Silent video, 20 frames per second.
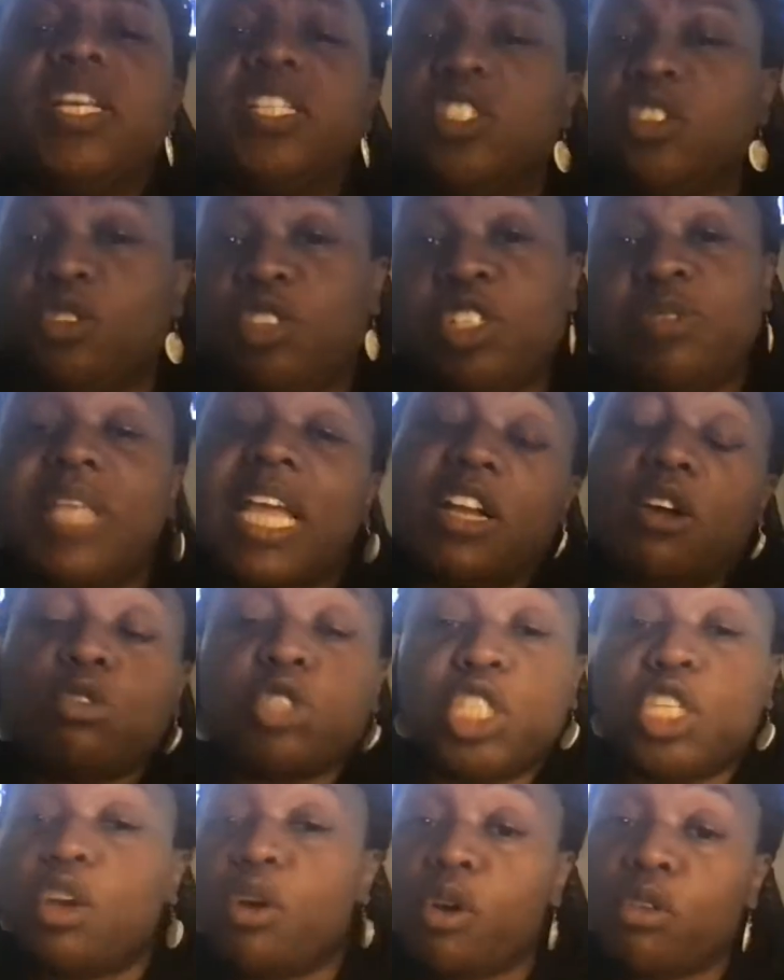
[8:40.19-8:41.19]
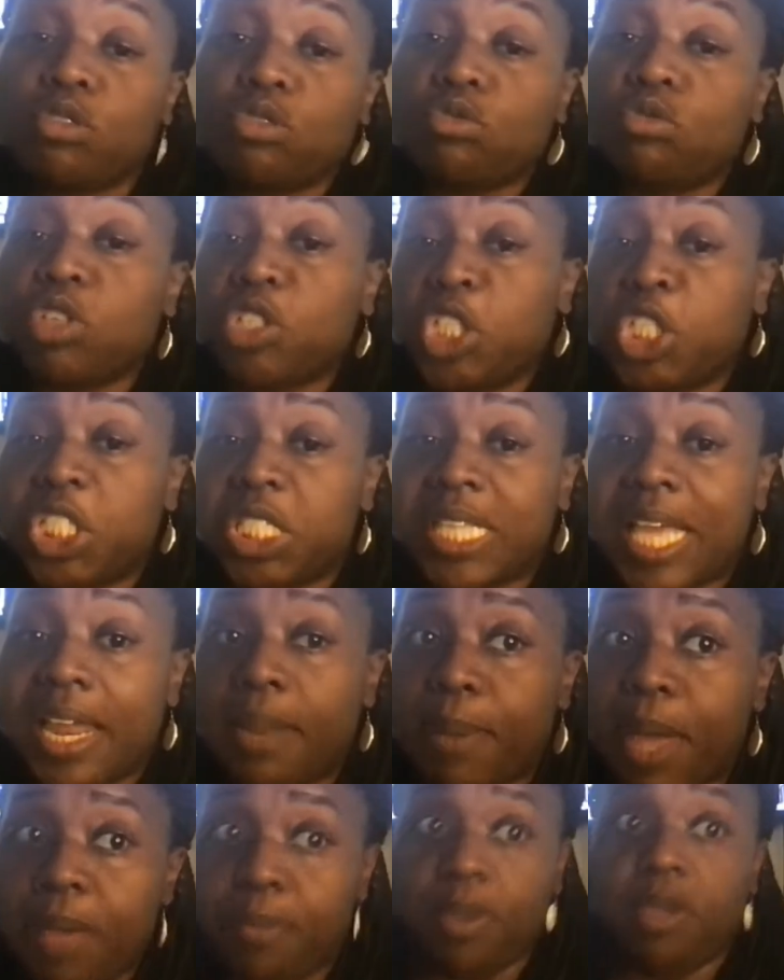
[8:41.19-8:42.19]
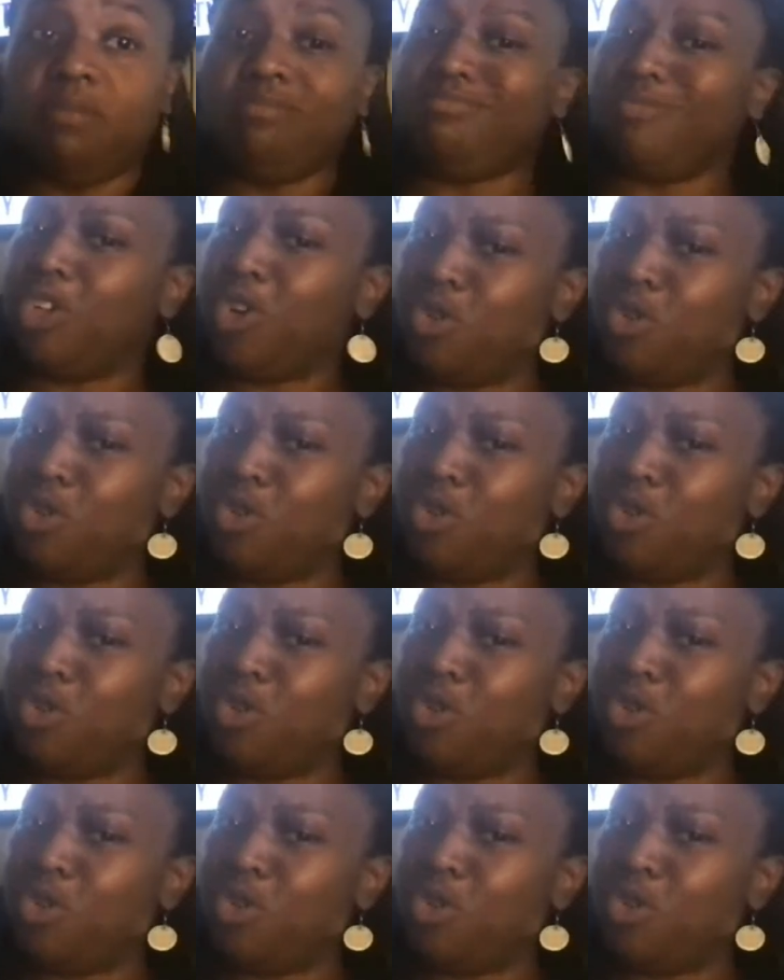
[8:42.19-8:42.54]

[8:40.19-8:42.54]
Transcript: So she's like, oh, she don't go to school because she just had a baby.